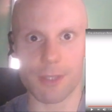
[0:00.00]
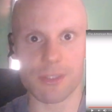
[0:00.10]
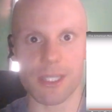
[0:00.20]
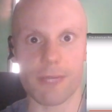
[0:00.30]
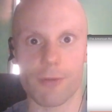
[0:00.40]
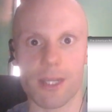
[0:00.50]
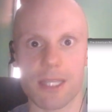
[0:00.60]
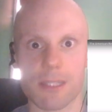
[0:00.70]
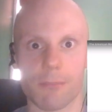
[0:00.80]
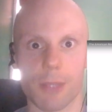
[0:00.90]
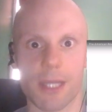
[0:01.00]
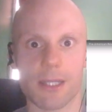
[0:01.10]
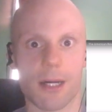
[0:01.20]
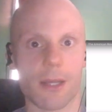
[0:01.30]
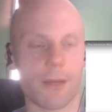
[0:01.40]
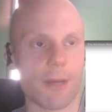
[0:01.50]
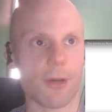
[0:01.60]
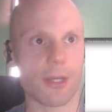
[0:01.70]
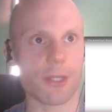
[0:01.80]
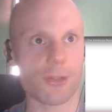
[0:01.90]
Slavery is a blight on
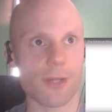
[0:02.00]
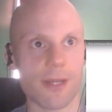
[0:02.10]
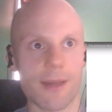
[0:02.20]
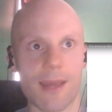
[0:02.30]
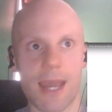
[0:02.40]
American history.